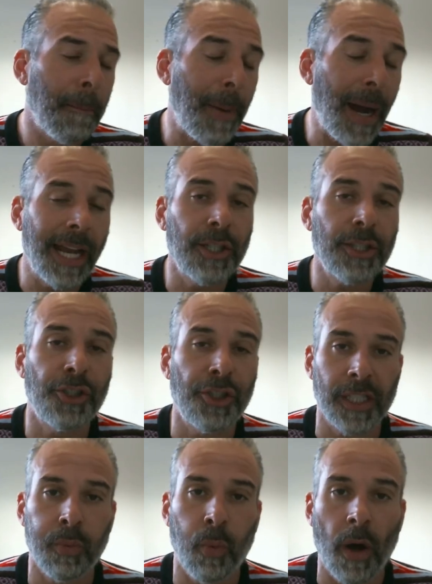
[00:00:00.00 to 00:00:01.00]
buyers
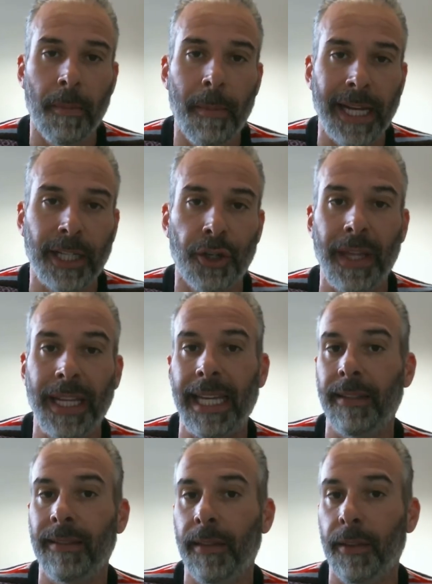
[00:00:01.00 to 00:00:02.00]
just want to make sure they get
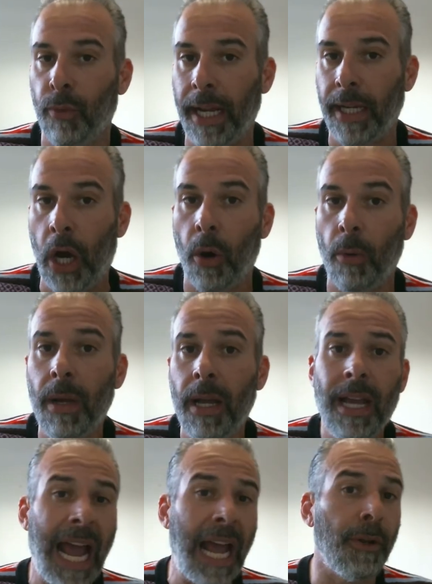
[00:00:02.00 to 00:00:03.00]
into the right home,
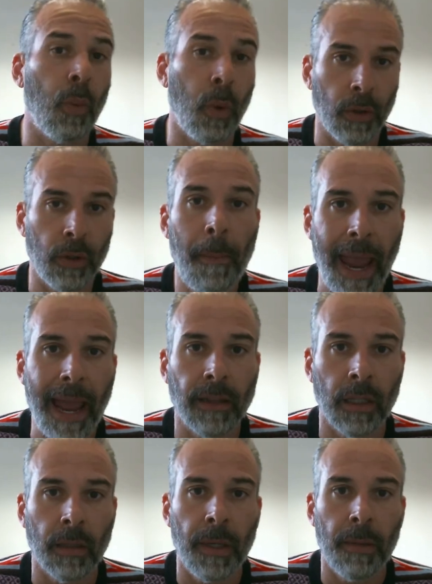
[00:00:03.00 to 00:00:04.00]
and they're willing to pay a
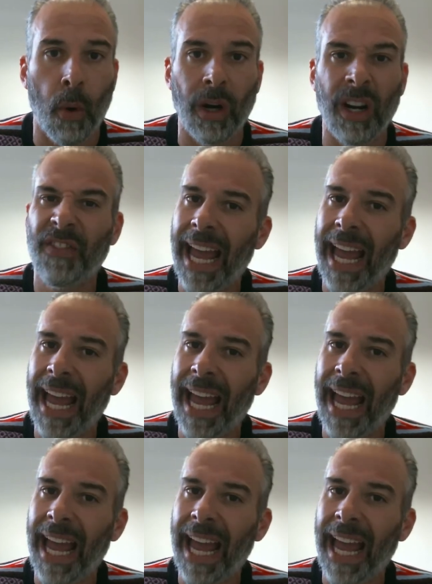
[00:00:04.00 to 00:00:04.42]
little bit more if they